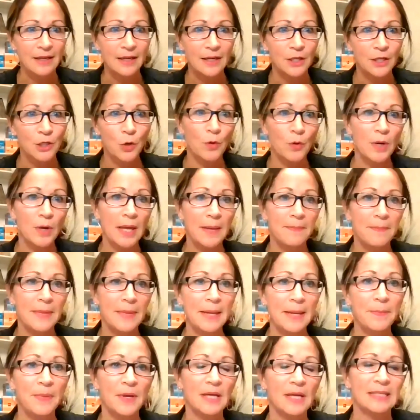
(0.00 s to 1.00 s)
You know what I
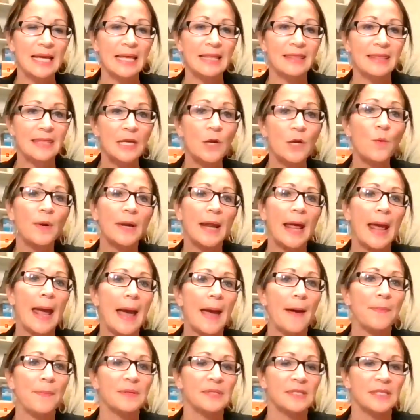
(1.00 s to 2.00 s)
mean? Because I think what
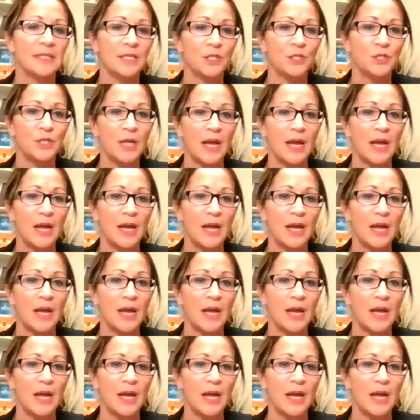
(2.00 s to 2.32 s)
happens is